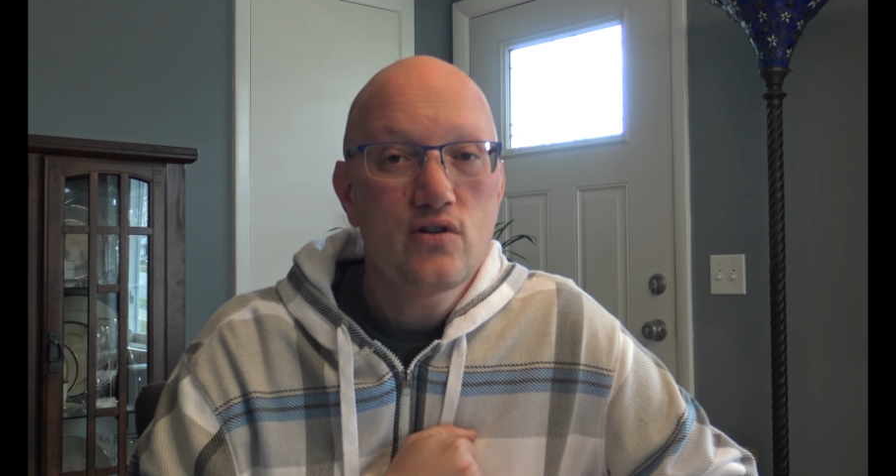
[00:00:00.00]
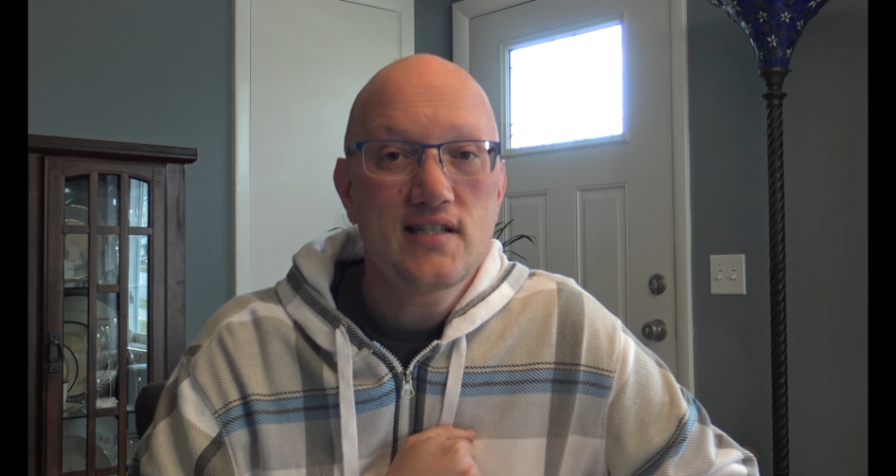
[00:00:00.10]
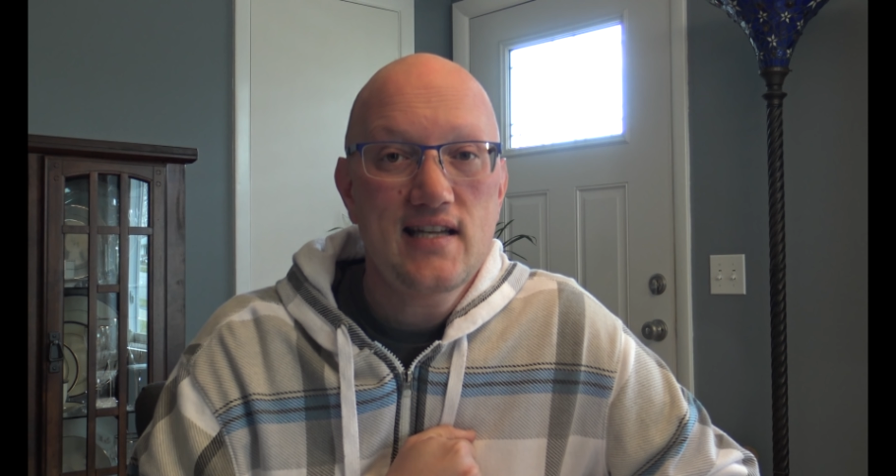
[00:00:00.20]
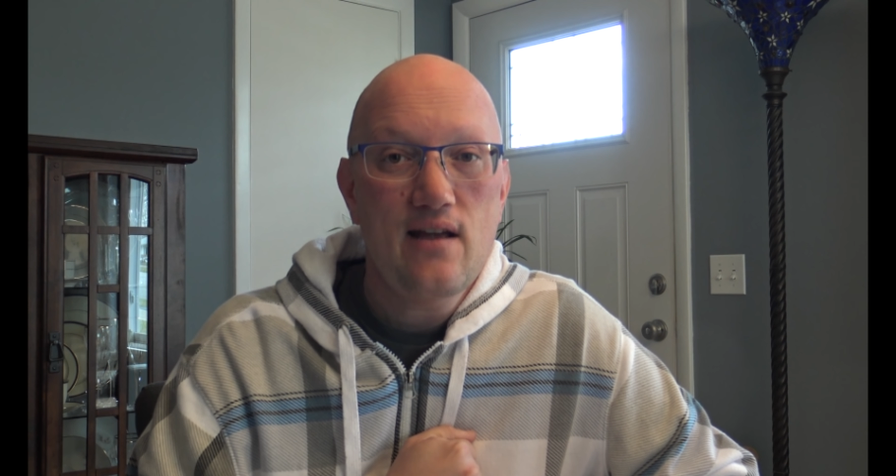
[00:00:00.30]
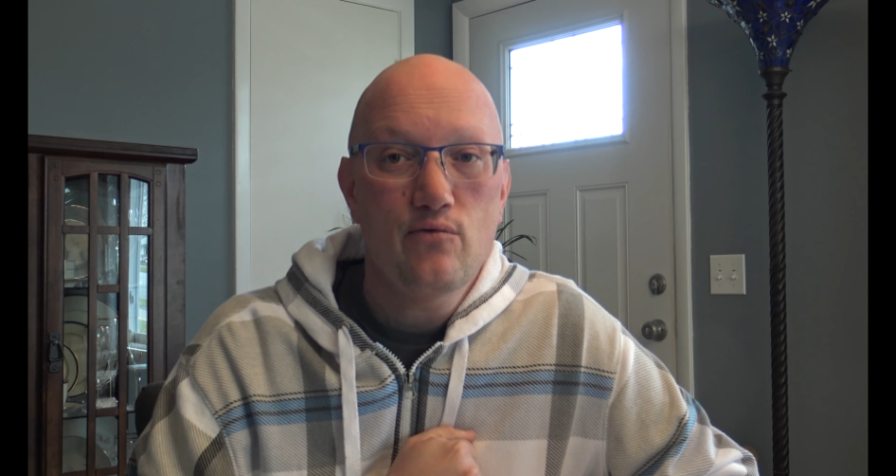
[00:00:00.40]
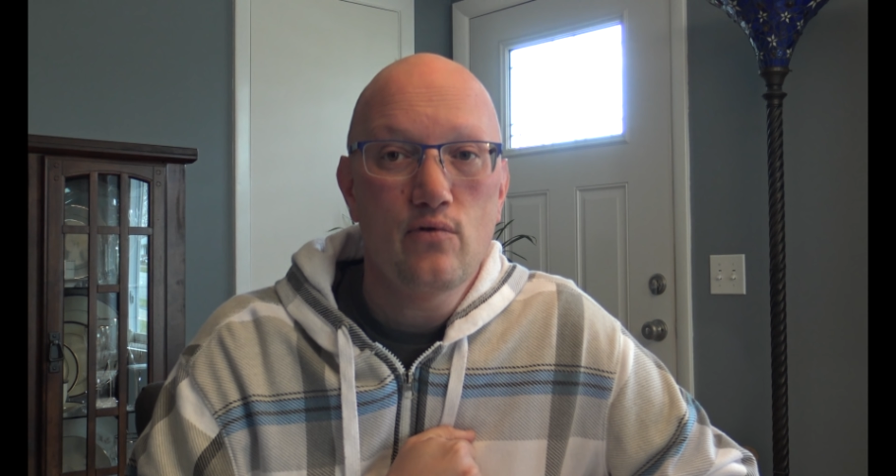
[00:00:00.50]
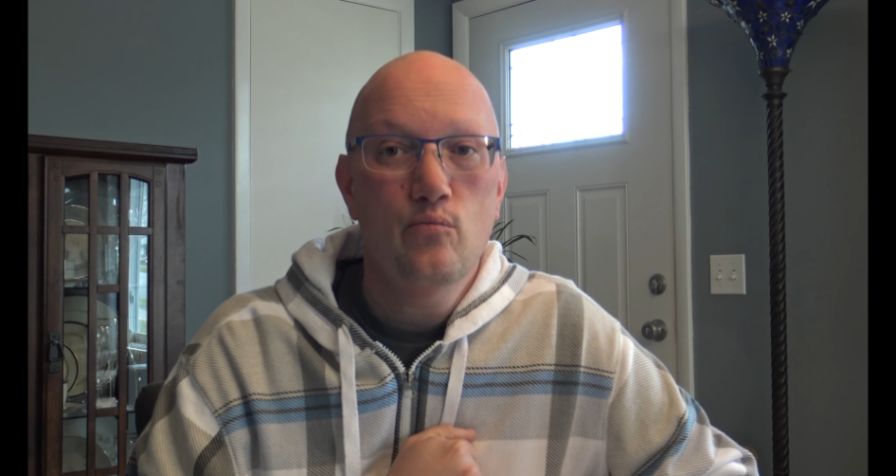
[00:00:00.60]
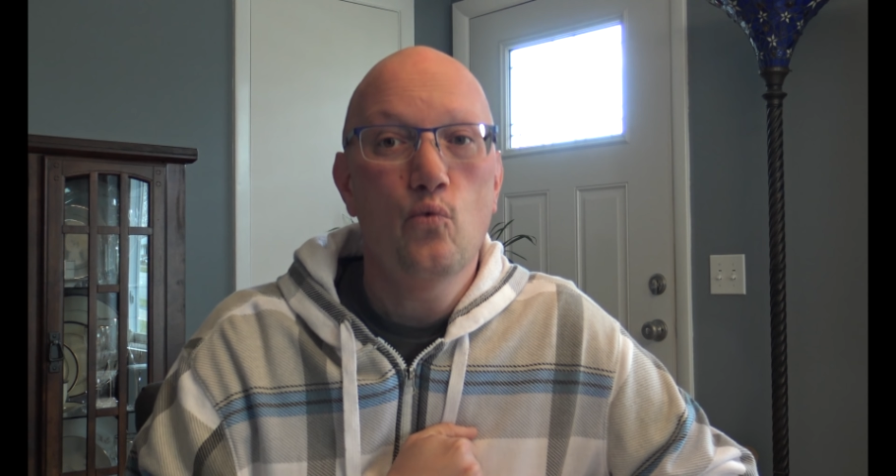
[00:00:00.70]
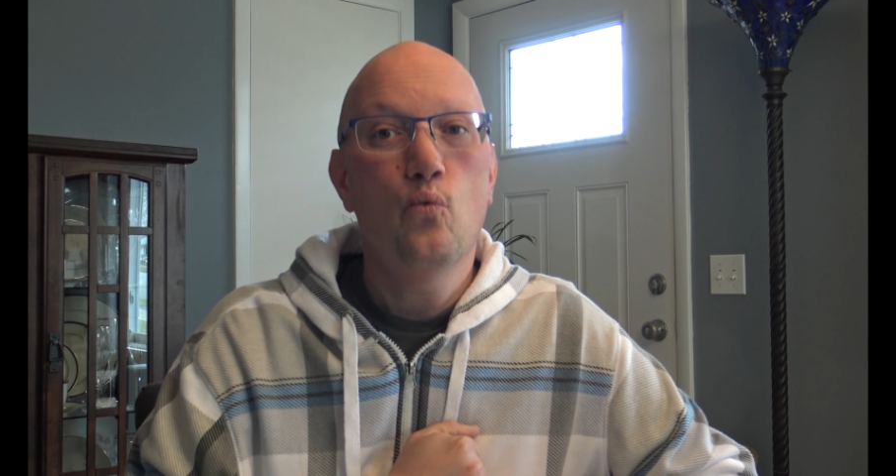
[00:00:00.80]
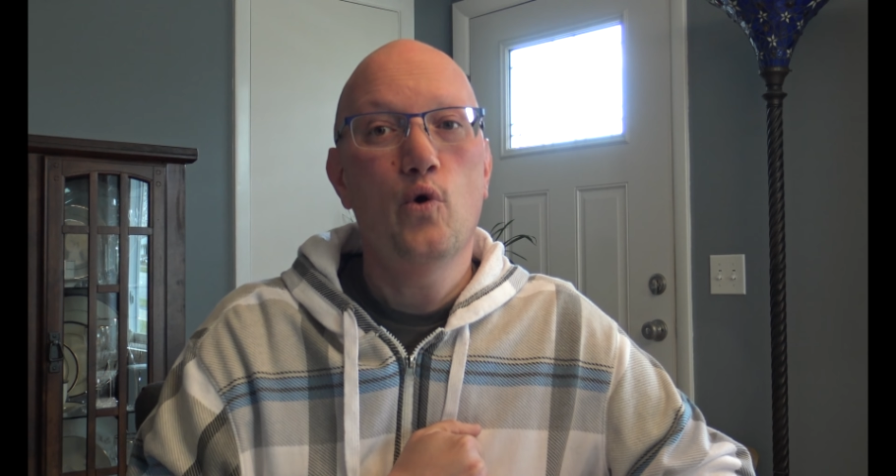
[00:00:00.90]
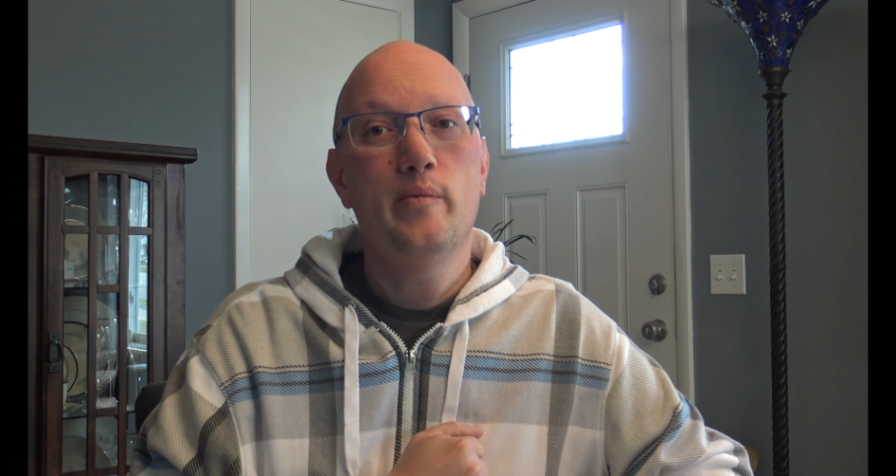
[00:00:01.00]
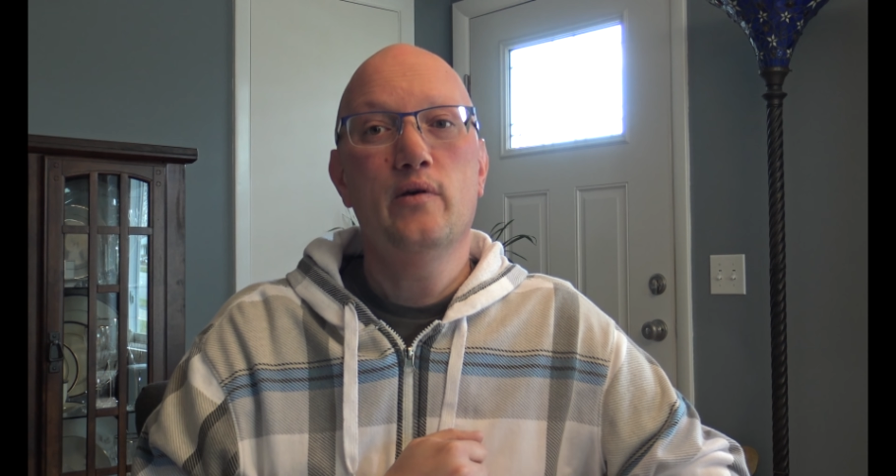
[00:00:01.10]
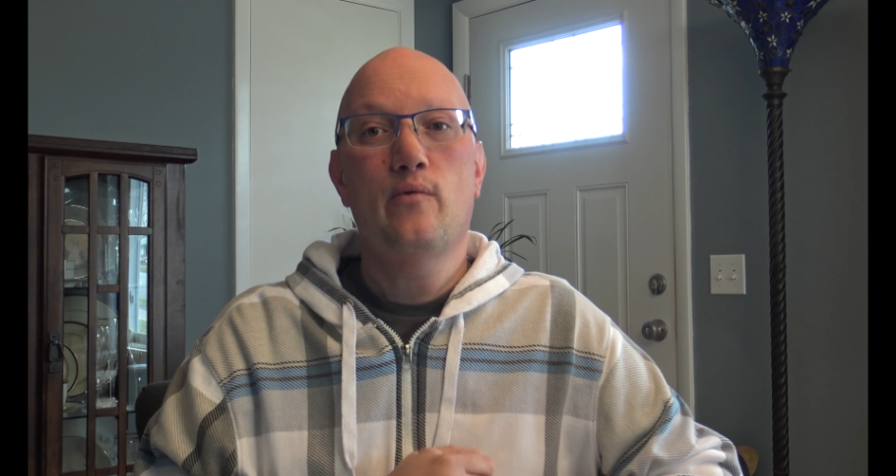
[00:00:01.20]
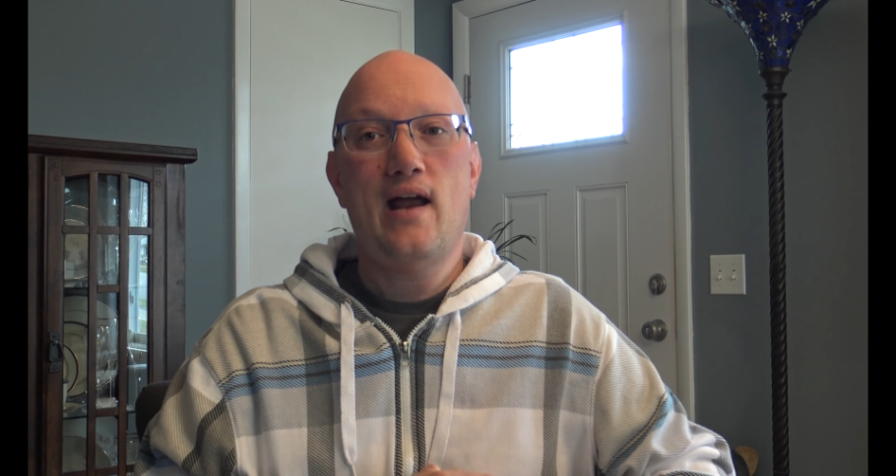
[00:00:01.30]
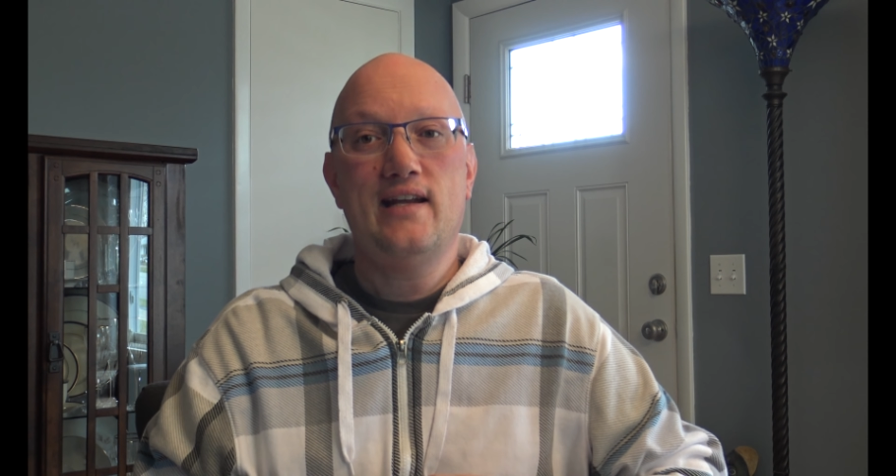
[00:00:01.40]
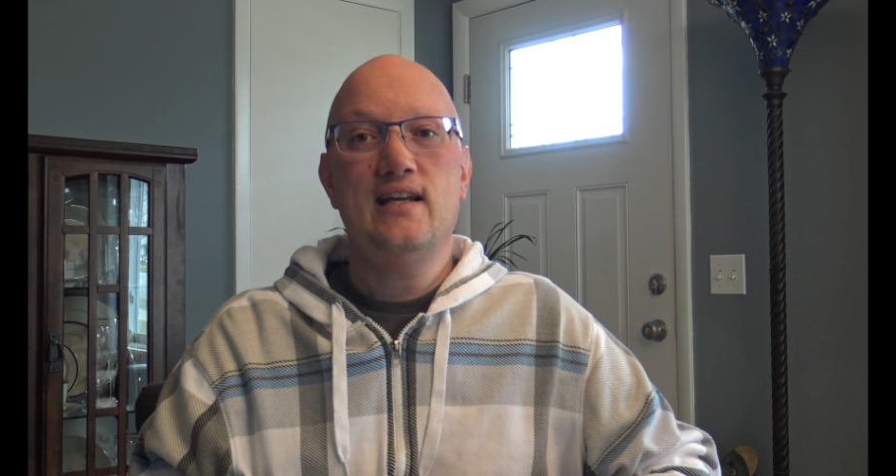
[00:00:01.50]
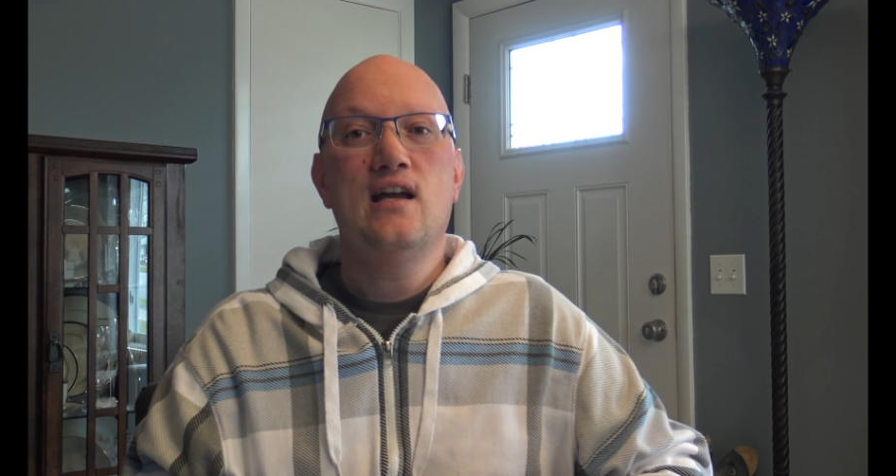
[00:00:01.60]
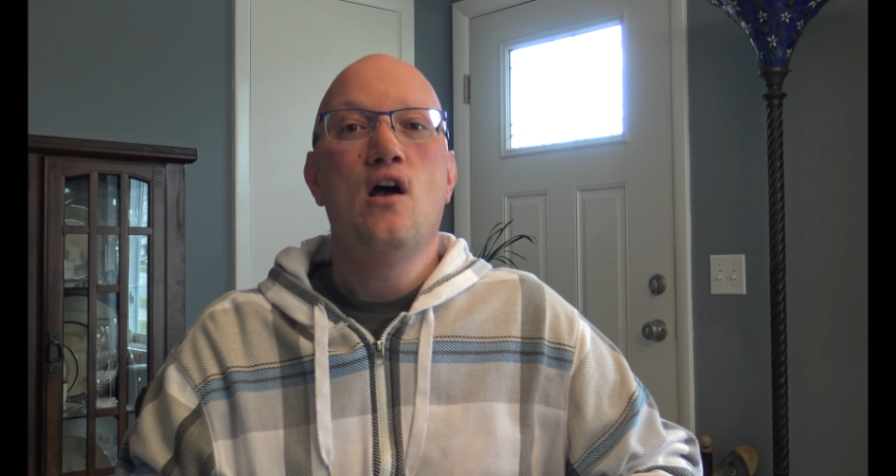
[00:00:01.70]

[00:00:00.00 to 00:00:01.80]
stateroom will be ready